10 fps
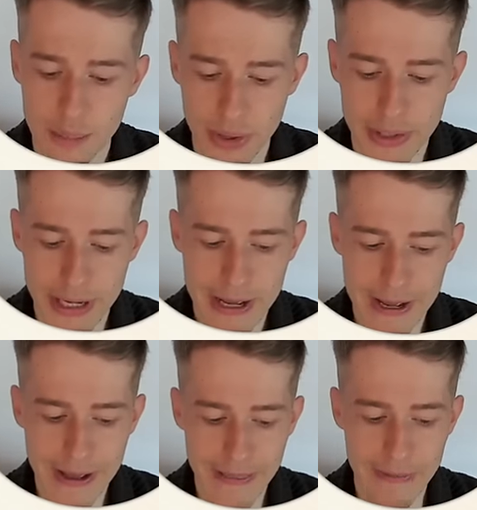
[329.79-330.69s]
But
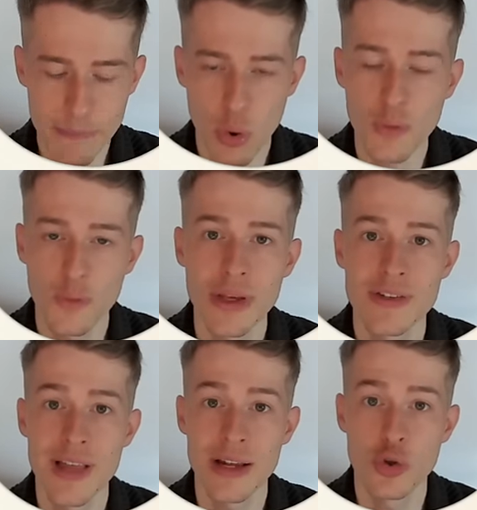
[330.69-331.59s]
the important thing
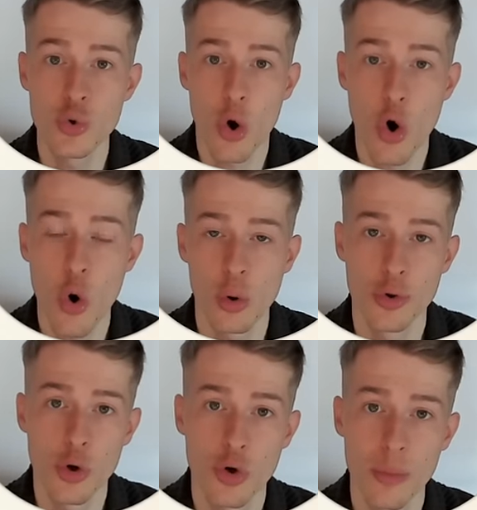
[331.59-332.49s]
is that you are whole,
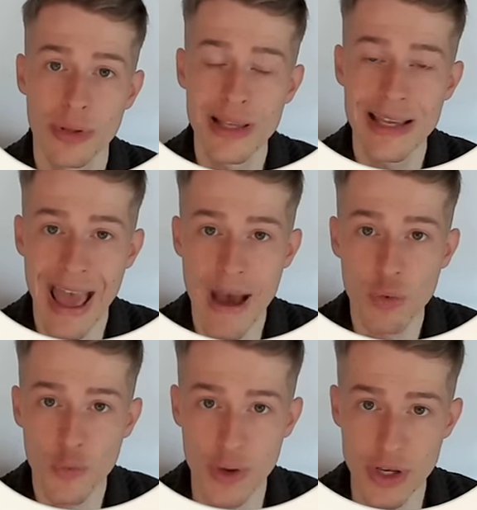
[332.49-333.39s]
you're complete,
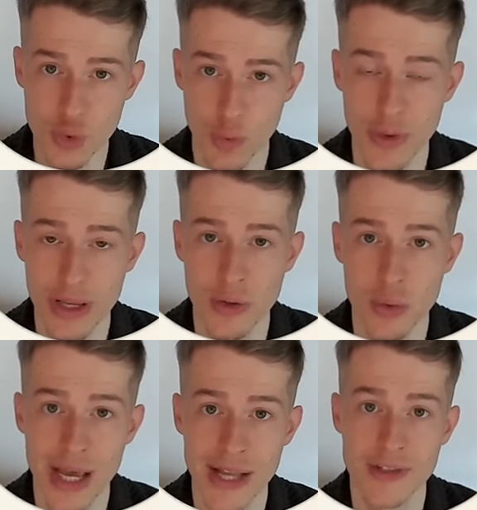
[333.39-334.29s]
everything is within
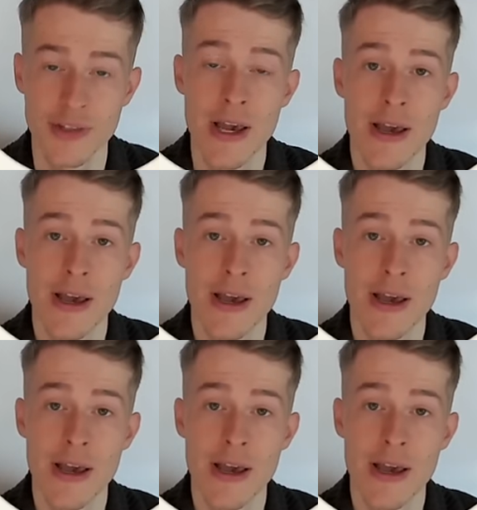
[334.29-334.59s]
you. That's